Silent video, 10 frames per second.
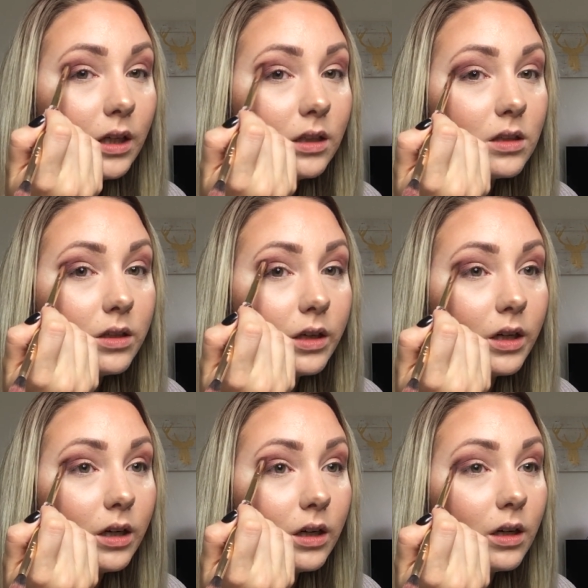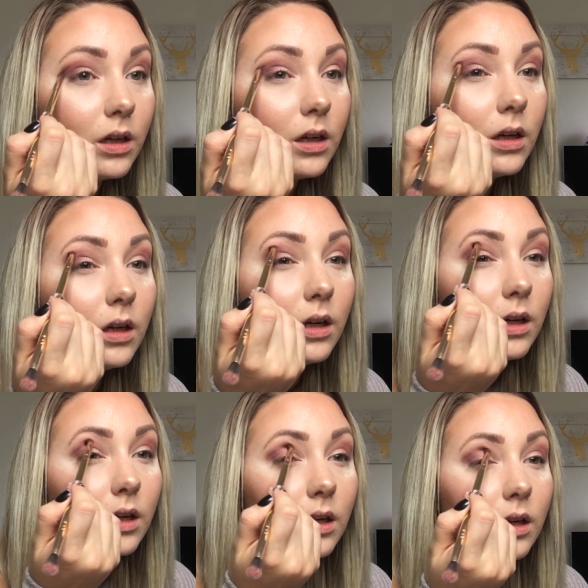into your
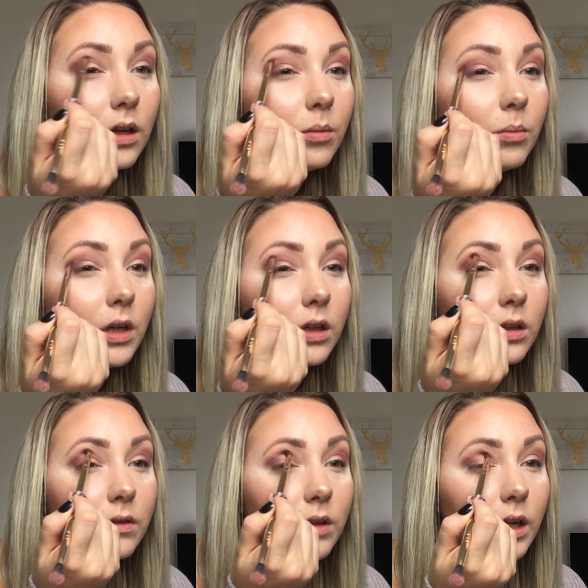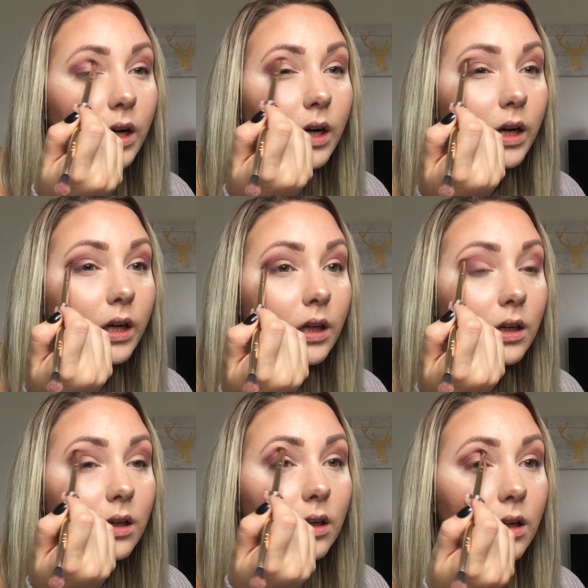middle of your
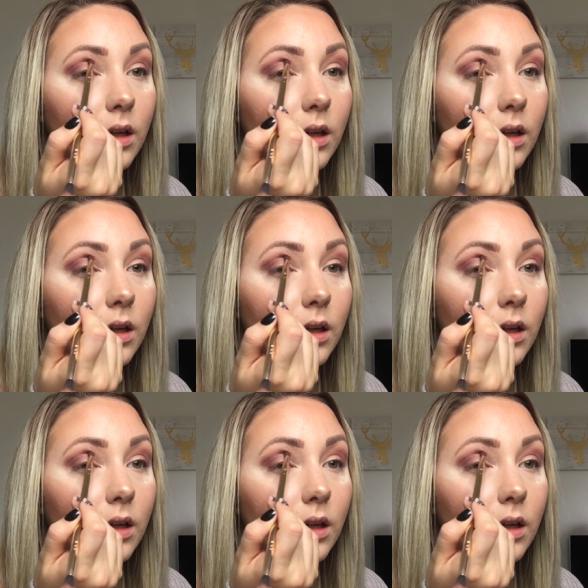eye.